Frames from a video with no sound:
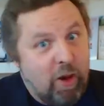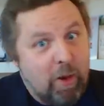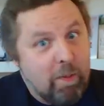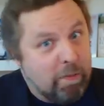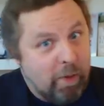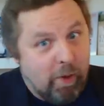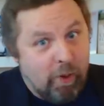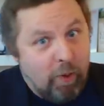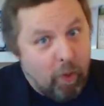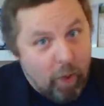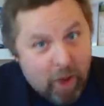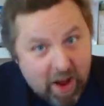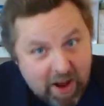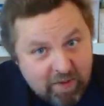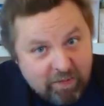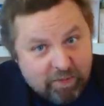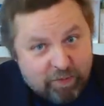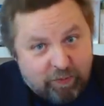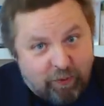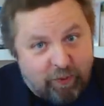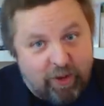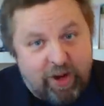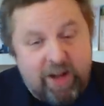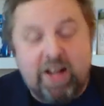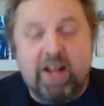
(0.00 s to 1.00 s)
Oprah
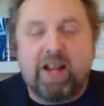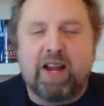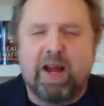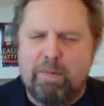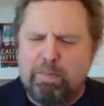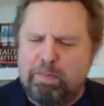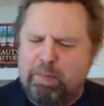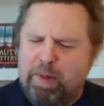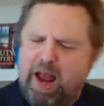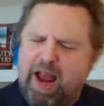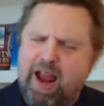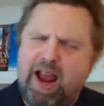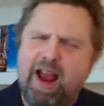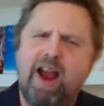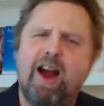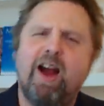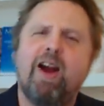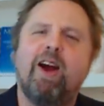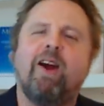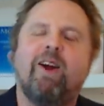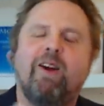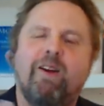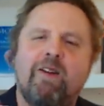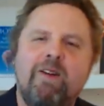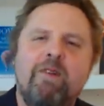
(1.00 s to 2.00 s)
Winfrey to
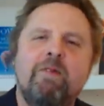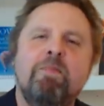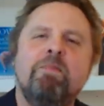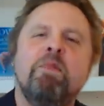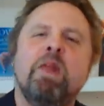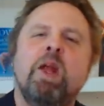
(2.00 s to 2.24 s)
compare